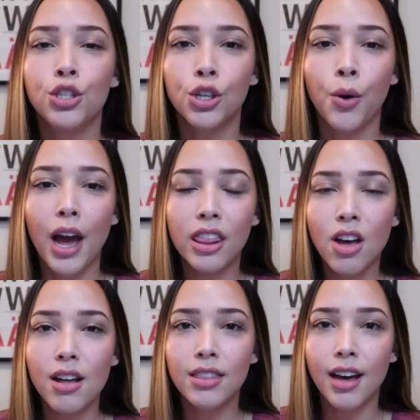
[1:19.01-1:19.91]
So I
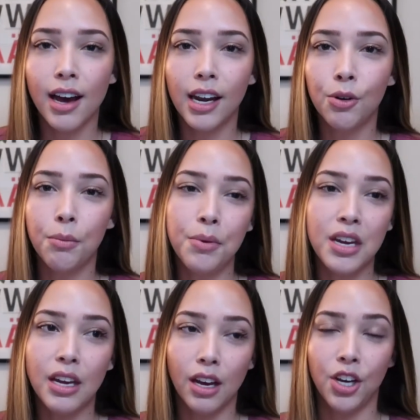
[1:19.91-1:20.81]
thought that it would
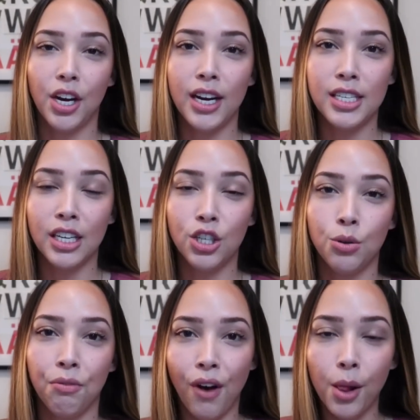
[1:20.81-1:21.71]
be a good idea to
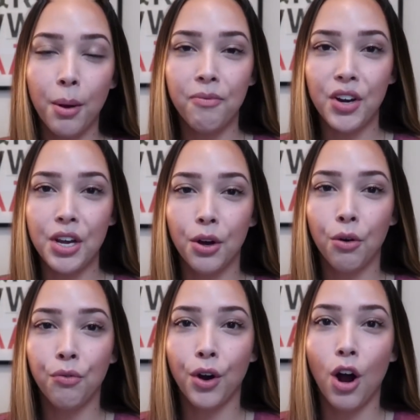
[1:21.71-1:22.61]
do a follow-up
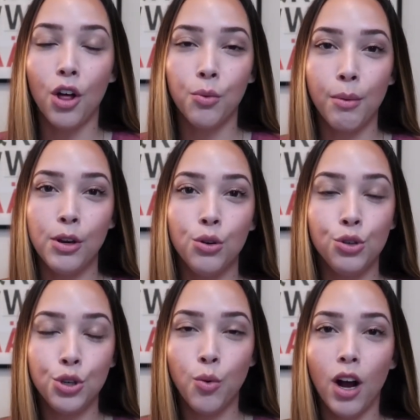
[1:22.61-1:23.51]
video for all the women who
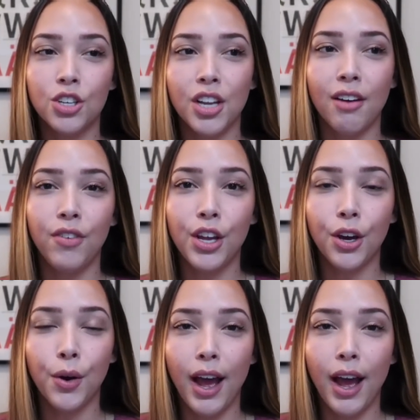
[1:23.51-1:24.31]
do watch that video,